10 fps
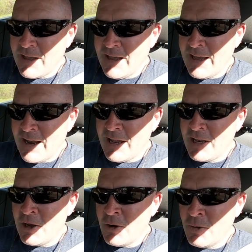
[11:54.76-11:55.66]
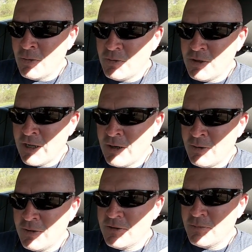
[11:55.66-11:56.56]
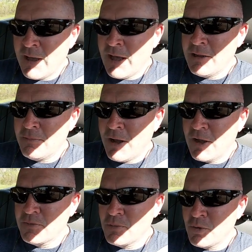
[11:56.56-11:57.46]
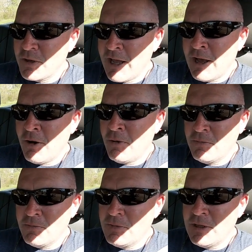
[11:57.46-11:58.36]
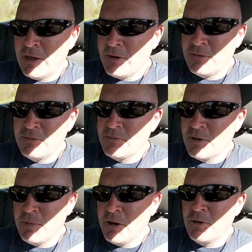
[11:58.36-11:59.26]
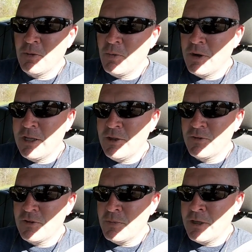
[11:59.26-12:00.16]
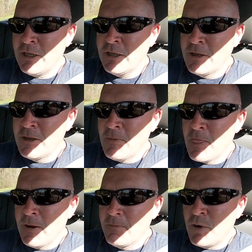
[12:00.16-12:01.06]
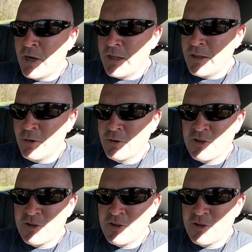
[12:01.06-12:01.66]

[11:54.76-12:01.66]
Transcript: and I know, you know, it's about impossible now, you know, compared to the way it used to be. But there are